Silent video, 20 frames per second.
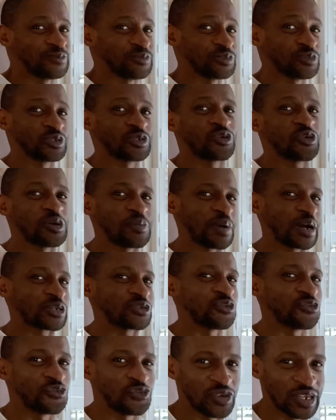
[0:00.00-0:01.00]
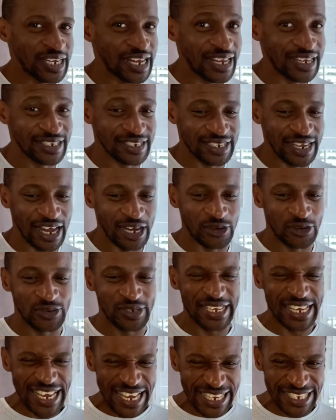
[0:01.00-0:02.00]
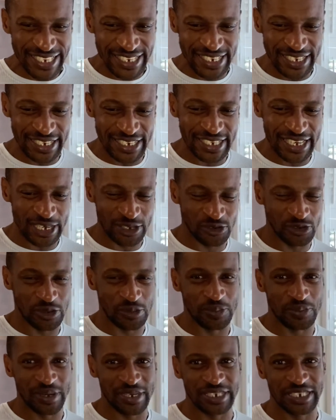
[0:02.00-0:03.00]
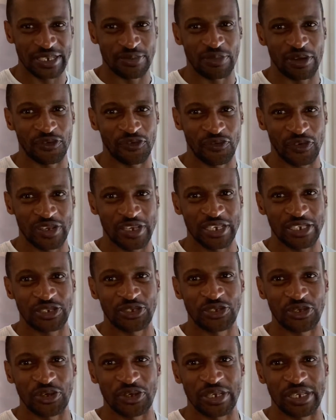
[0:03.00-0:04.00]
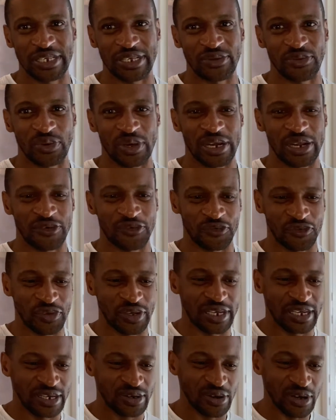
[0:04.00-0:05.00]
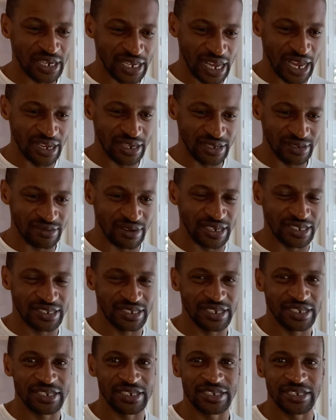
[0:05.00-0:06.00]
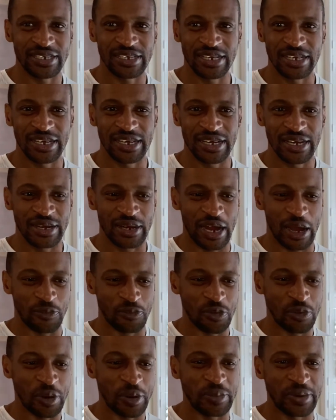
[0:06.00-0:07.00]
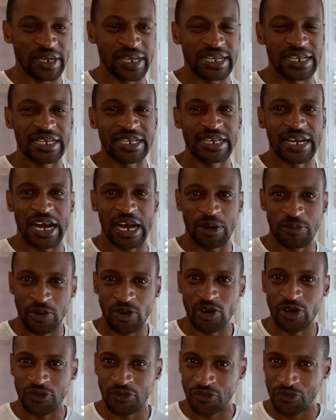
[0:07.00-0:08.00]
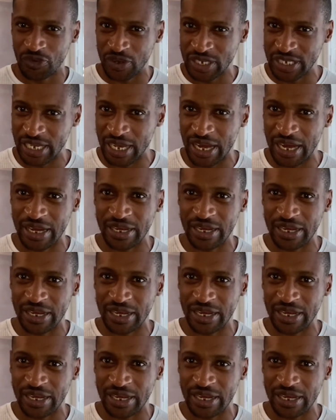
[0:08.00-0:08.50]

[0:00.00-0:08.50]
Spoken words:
Going back to fitness, I could easily get to a place in my fitness journey where I'm thinking, okay, I think I probably am a lot fitter,